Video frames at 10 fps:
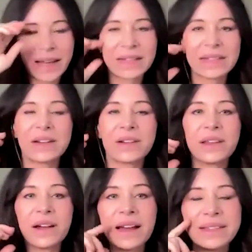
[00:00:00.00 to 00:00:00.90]
acid under
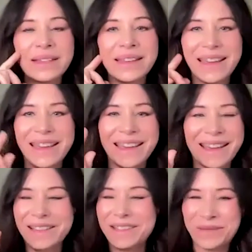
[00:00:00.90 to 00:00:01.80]
the eyes?"
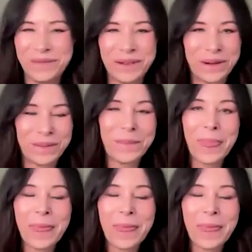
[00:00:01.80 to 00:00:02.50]
I should have known.